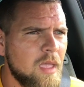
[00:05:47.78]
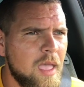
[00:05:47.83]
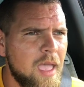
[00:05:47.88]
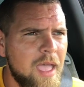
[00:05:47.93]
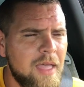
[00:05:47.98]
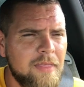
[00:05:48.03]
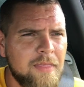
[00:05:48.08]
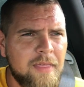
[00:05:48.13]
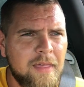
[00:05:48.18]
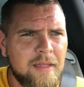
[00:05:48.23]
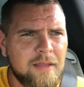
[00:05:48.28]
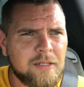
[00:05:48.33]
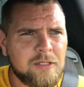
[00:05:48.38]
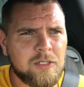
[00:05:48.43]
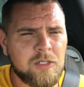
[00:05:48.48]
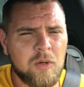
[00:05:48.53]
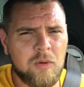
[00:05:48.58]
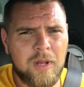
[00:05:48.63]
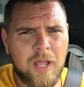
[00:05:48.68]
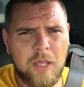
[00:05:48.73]
And then,
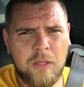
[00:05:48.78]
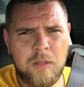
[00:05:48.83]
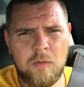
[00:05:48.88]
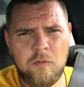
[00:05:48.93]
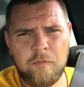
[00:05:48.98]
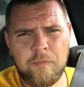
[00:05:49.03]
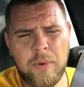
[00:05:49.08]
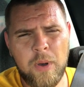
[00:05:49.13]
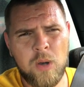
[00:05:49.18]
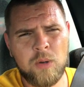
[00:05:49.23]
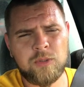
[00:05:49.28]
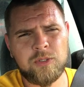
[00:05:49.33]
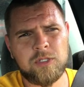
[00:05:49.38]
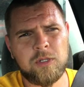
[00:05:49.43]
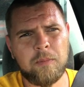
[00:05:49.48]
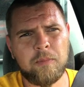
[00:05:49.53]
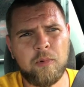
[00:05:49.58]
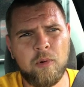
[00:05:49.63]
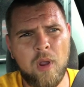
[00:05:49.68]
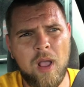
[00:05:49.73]
so now you've posed
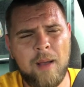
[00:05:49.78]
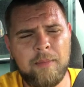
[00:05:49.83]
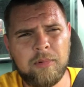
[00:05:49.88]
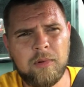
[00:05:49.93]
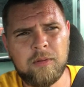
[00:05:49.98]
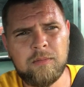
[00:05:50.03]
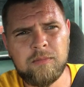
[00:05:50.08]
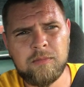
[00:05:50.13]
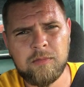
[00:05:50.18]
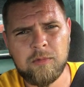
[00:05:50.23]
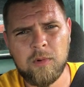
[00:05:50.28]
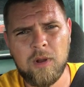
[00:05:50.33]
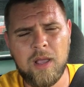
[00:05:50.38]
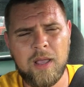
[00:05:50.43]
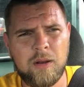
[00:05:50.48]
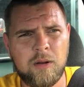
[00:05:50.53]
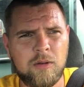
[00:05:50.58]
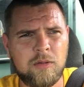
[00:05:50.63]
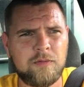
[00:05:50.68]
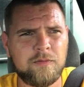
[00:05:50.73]
a problem,
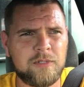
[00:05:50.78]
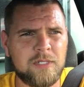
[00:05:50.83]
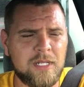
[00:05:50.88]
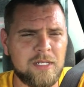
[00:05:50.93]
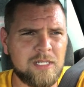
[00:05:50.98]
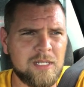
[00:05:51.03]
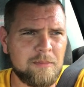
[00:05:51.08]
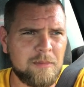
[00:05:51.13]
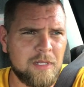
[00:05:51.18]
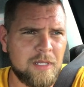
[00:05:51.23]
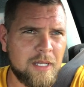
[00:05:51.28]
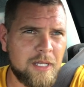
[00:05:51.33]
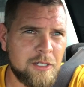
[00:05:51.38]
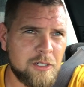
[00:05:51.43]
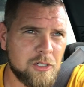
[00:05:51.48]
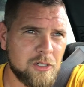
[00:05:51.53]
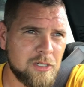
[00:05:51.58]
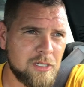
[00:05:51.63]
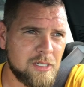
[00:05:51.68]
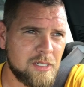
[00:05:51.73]
right? Or you've said something
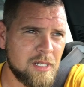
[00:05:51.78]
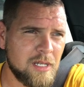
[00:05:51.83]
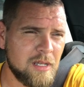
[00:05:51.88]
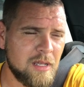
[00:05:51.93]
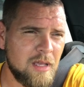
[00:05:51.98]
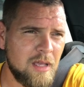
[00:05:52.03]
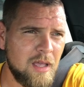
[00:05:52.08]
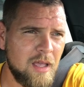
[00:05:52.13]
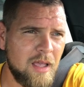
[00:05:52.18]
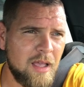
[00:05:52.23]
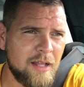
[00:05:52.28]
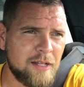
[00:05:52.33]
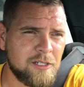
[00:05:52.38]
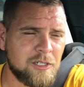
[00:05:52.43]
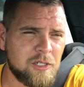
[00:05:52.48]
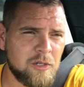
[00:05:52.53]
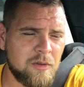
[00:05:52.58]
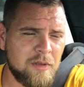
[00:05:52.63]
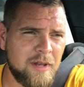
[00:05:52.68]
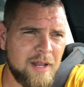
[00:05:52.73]
interesting. And
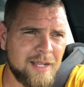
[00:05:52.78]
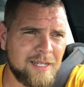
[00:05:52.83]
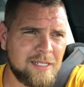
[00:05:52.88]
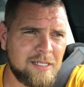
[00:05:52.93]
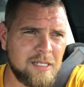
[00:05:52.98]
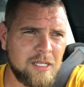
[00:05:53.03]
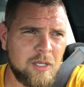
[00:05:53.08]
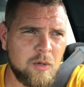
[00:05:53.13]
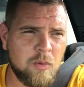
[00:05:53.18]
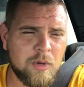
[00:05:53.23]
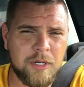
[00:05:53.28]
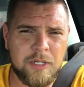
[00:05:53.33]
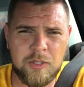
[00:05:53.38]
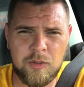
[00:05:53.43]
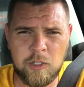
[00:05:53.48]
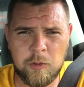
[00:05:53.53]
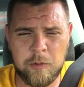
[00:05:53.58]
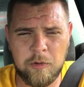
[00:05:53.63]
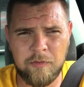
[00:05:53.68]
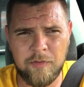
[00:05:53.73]
so the next thing you want to
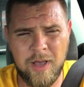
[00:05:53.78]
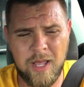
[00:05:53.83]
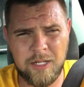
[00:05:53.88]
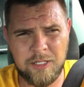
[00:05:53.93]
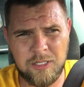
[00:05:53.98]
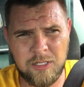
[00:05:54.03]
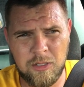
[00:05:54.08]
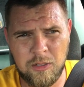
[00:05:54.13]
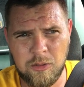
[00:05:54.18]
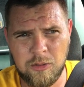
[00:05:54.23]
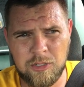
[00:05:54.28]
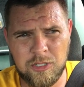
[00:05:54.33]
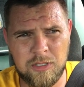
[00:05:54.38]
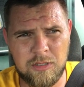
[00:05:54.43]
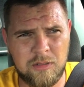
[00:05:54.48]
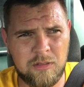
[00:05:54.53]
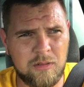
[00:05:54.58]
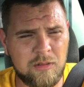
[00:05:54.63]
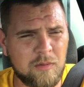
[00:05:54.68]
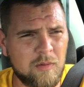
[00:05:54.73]
do is provide a
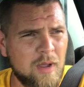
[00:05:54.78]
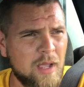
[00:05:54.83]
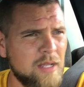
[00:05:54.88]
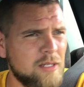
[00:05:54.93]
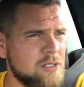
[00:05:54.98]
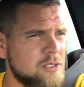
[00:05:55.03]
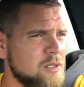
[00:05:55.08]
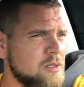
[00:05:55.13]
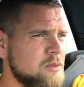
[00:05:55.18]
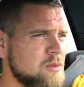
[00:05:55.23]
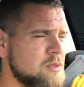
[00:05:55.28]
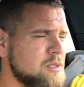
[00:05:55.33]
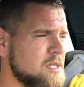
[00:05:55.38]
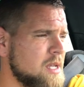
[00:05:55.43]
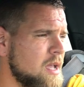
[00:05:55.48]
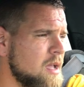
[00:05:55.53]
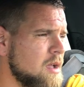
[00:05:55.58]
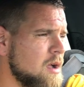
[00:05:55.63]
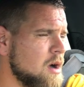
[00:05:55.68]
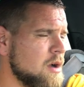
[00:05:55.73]
solution, right? So you
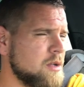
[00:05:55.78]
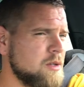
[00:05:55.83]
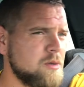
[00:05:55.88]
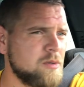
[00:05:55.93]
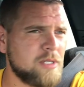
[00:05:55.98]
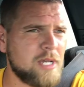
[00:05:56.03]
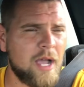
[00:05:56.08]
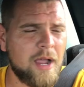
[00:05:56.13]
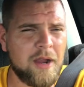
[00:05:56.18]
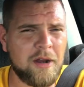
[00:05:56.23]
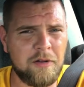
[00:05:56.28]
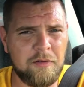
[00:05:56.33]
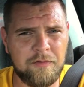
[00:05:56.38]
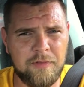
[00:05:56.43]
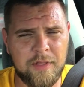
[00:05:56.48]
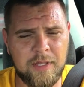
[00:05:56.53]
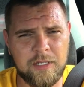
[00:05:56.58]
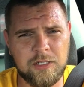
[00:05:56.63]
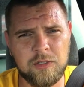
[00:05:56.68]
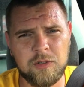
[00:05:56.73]
say, are you tired
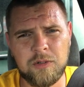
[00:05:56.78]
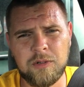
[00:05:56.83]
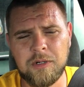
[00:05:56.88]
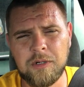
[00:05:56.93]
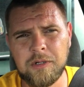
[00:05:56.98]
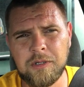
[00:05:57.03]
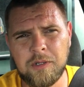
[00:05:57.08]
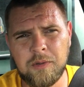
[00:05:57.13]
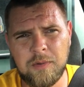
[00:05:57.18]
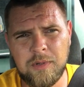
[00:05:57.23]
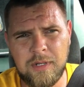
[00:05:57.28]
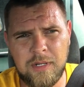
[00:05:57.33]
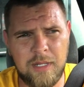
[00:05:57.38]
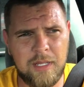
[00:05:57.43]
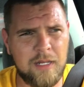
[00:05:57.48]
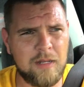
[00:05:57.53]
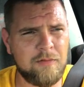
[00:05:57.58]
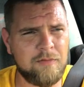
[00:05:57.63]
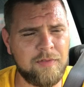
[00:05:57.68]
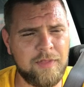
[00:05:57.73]
of this? Or are you in
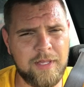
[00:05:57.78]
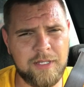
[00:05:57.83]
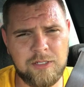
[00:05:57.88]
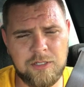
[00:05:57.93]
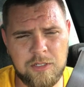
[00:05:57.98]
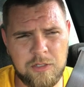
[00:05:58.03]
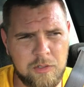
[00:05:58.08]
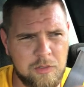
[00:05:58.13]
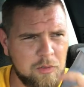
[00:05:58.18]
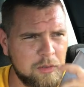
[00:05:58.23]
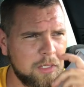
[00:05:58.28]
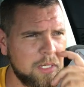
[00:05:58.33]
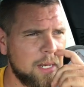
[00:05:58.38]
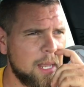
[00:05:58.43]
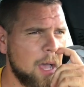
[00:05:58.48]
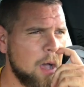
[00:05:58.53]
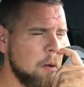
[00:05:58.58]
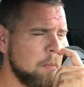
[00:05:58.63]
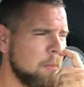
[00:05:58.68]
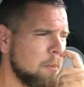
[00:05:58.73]
need of this? Do you need
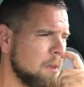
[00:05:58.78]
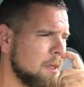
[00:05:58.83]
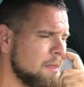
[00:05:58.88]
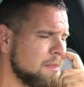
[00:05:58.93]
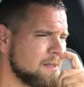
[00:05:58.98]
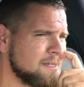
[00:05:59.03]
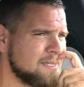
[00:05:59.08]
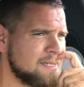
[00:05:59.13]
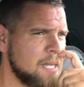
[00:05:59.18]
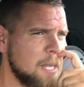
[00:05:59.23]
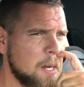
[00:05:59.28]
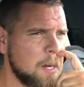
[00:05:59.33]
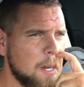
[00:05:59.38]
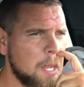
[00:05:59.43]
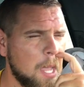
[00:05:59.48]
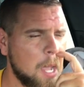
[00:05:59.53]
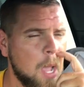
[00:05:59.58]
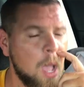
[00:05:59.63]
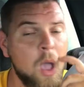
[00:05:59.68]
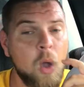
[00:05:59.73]
help in this
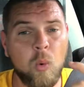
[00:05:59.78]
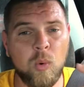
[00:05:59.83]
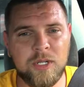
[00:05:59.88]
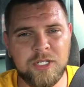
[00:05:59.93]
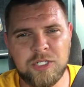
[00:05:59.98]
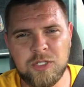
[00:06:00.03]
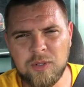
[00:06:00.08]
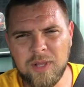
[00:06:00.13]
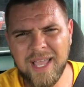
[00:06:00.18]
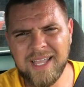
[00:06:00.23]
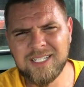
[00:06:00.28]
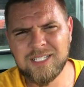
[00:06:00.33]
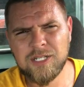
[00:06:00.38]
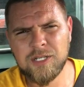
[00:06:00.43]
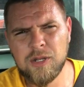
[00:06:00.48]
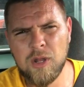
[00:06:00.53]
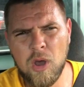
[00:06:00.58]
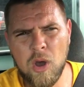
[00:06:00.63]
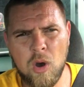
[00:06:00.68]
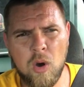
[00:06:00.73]
area? Would you like
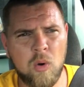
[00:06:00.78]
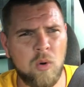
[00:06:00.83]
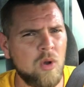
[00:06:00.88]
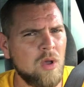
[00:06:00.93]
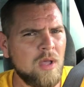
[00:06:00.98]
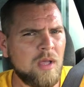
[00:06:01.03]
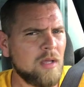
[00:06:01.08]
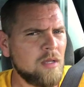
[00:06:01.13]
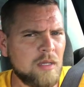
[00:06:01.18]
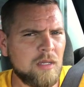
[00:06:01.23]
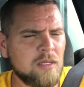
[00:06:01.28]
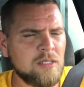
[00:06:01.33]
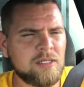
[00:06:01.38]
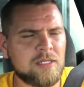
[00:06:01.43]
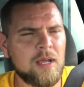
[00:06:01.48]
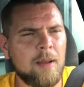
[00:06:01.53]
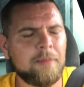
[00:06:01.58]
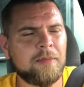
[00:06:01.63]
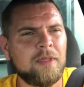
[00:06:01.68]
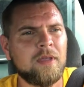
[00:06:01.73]
to know
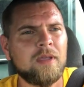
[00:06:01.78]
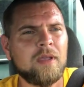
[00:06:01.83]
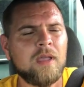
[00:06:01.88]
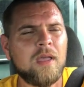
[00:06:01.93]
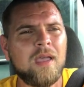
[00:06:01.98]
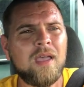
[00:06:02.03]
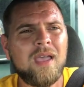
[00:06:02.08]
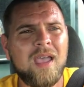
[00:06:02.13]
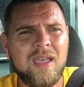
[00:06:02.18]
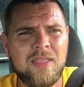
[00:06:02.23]
something?